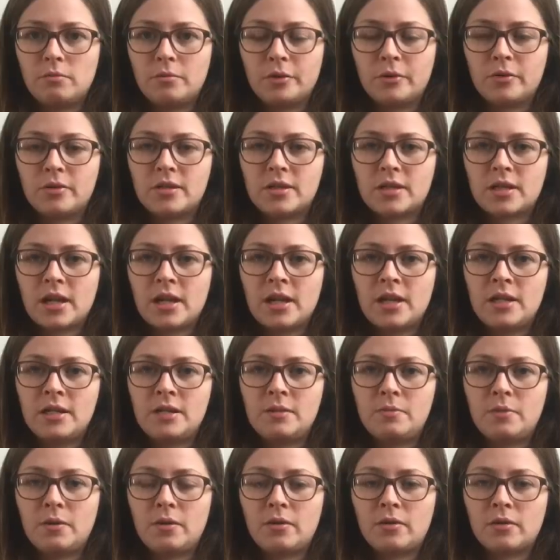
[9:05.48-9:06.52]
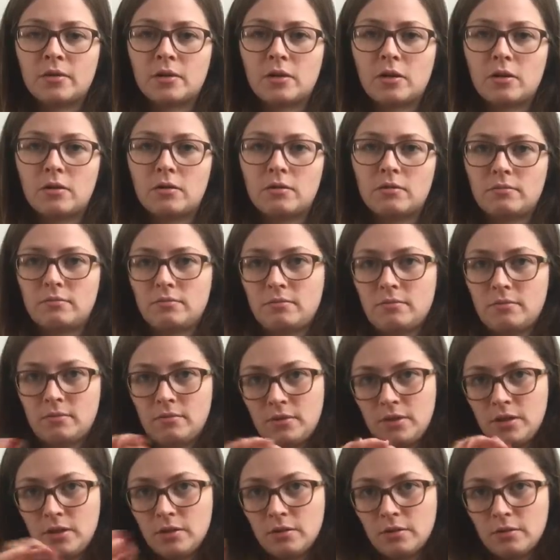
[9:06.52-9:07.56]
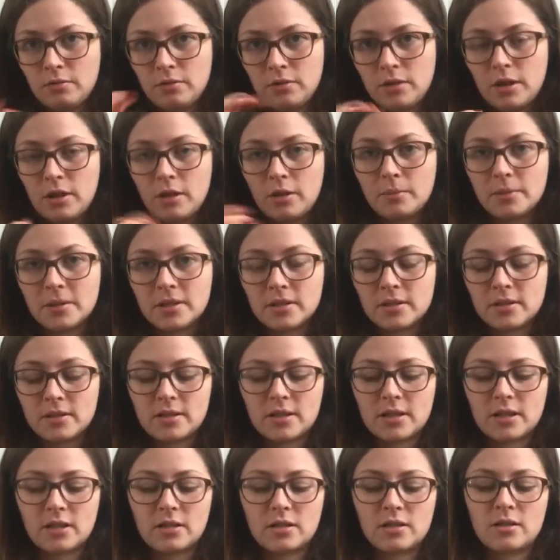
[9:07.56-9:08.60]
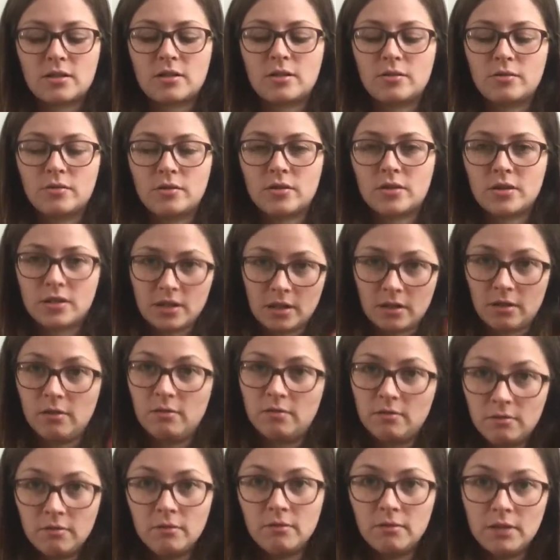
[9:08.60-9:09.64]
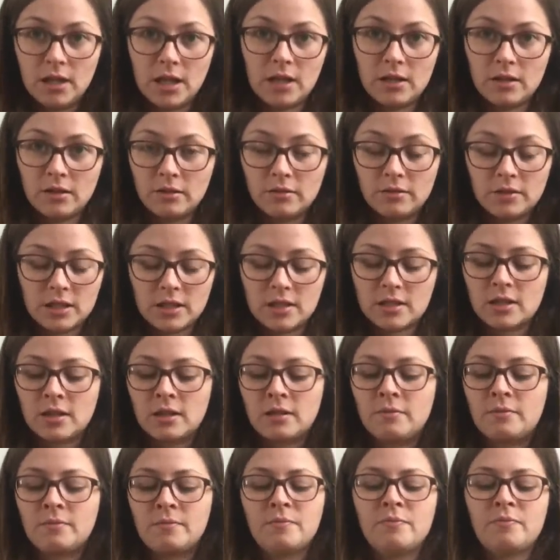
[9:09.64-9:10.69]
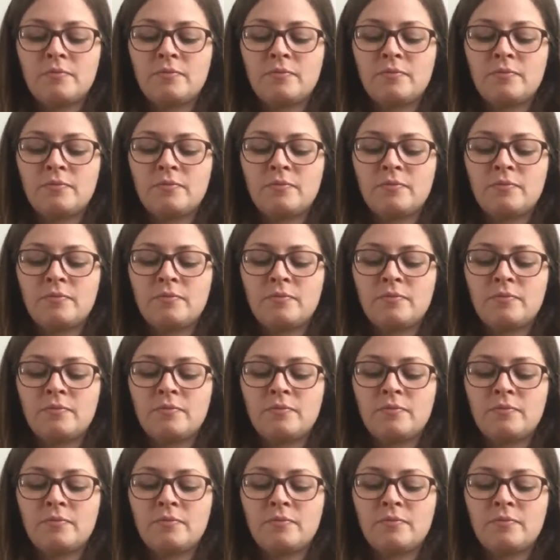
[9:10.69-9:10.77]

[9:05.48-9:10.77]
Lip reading: on both sides but on, you know, the opposite stitches, so you're still knitting obviously.